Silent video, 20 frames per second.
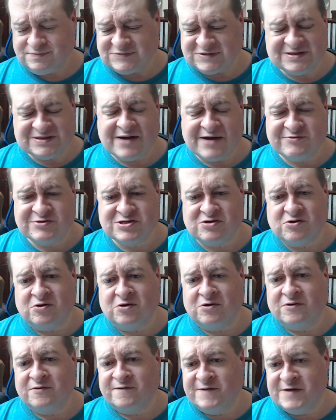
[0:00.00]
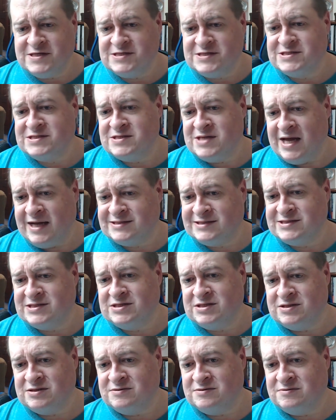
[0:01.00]
That was a goal.
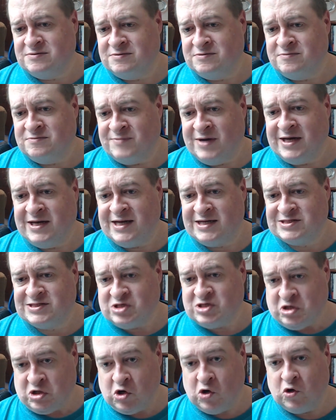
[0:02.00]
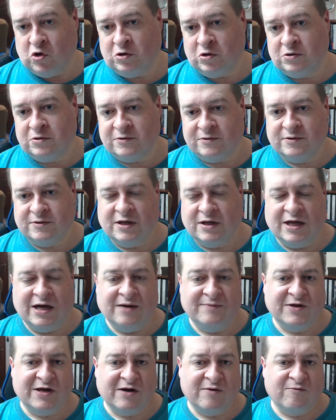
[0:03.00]
My next goal
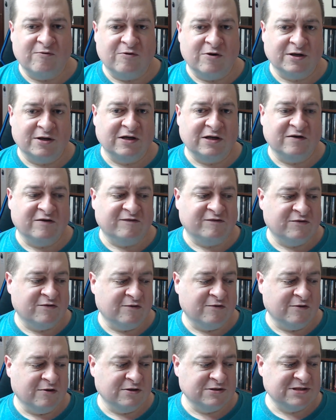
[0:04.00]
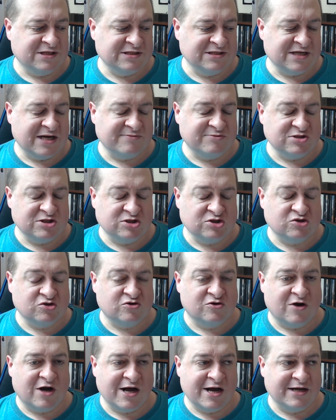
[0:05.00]
that I'm working towards is I'm just
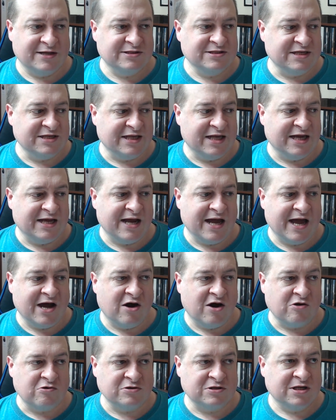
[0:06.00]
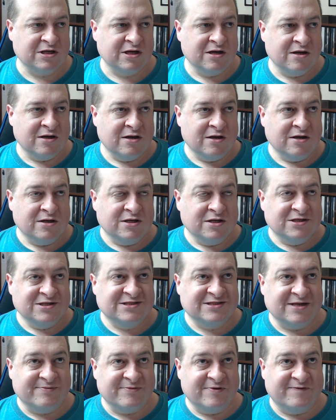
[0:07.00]
trying to get out
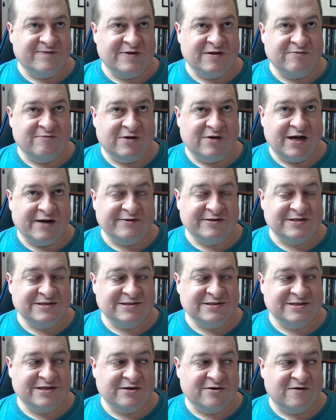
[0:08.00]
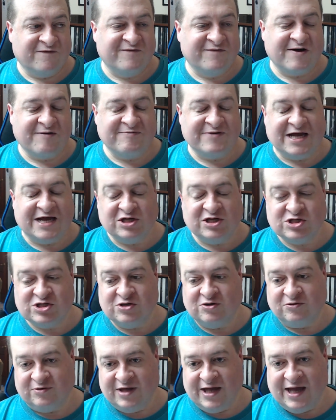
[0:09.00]
some of what I would consider
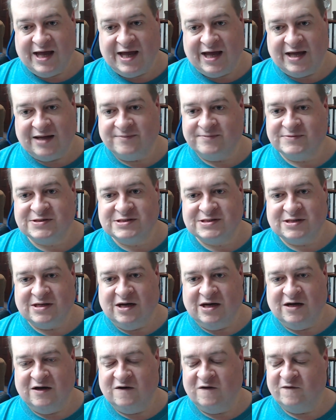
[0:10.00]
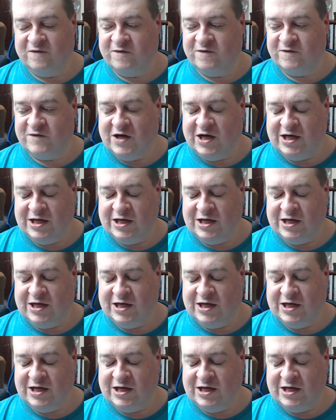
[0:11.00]
foundational games of